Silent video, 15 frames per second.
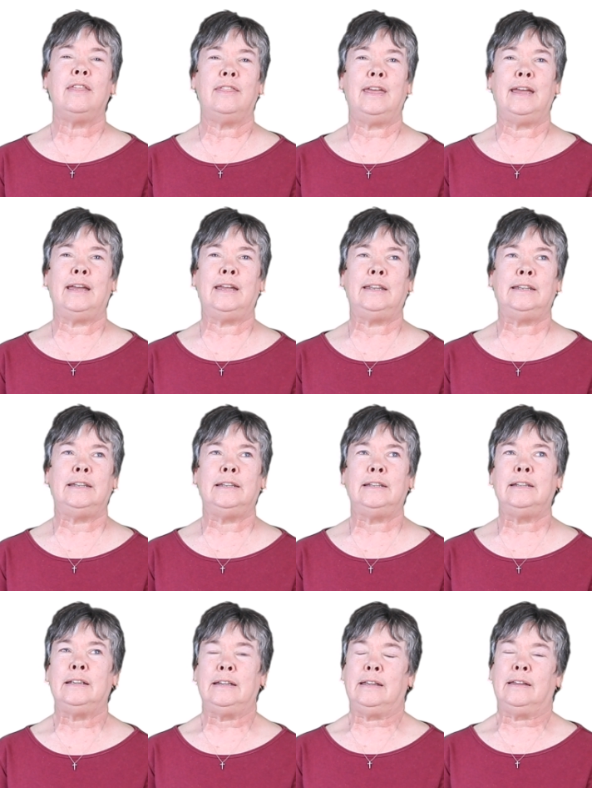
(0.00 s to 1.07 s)

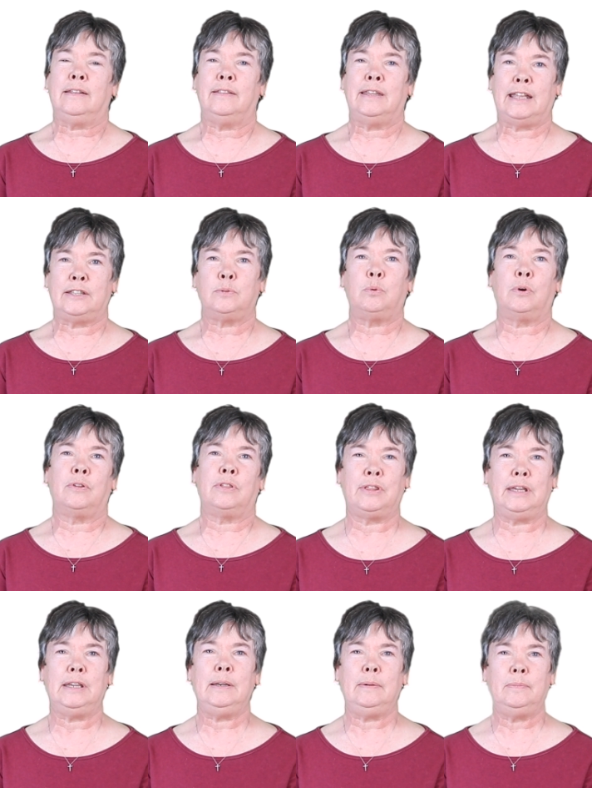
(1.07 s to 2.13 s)
then that's worth
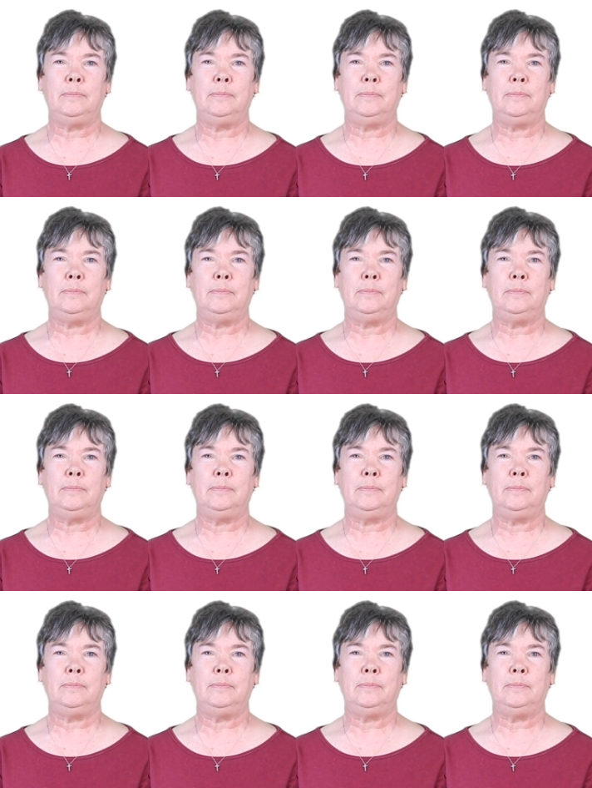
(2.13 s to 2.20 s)
it.